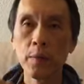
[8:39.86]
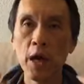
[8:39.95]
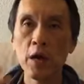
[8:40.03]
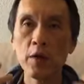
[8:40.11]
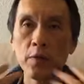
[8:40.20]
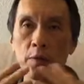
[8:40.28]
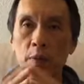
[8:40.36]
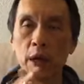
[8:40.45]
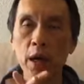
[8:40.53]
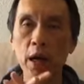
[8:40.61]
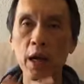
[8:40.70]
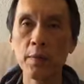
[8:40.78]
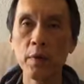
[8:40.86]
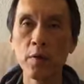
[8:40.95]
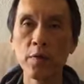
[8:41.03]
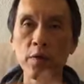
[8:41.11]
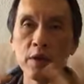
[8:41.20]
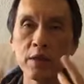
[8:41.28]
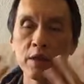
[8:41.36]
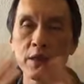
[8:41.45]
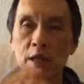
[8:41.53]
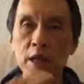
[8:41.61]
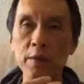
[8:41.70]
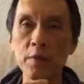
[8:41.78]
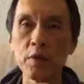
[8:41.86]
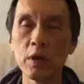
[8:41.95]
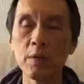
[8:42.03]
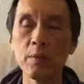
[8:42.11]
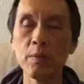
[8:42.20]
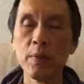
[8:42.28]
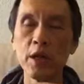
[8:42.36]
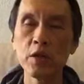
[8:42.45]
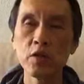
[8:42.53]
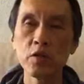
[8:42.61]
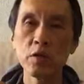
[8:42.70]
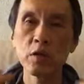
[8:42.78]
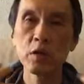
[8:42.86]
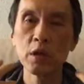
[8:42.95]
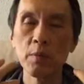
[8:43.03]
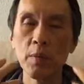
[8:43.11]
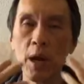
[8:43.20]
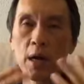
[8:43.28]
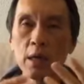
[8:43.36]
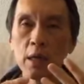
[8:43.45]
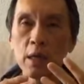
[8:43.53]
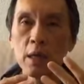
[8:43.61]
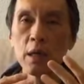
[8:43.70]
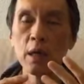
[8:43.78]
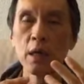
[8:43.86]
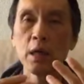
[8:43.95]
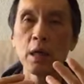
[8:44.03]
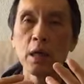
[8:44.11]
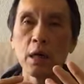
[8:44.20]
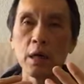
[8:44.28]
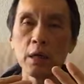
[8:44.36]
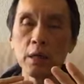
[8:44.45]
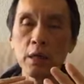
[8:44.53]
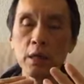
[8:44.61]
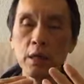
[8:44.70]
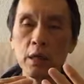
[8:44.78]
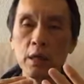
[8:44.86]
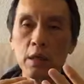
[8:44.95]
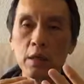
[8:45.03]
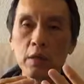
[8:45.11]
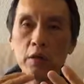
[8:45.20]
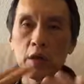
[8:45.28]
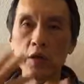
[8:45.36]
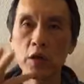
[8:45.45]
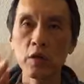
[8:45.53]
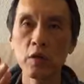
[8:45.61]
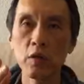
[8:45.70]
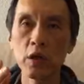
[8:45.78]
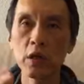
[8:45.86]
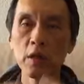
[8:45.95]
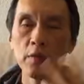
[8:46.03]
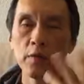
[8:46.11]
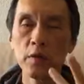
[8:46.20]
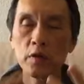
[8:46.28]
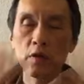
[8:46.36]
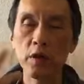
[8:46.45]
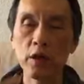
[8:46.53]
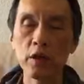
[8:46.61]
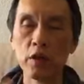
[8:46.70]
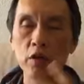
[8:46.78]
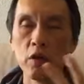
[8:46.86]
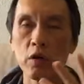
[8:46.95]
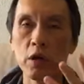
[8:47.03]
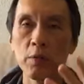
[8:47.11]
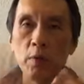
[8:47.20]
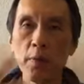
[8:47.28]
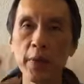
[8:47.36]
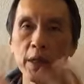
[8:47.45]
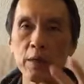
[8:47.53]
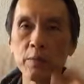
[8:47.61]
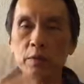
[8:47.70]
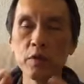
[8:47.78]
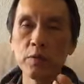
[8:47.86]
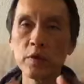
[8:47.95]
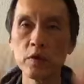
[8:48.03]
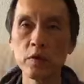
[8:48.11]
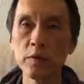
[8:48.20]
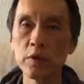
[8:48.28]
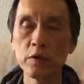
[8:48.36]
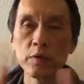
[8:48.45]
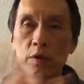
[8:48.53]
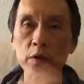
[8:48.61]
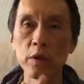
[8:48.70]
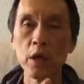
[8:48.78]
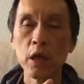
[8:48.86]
biofeedback lab or physics lab, you can measure the body, the trajectory, the force trajectory, momentum, so forth, so forth, so forth.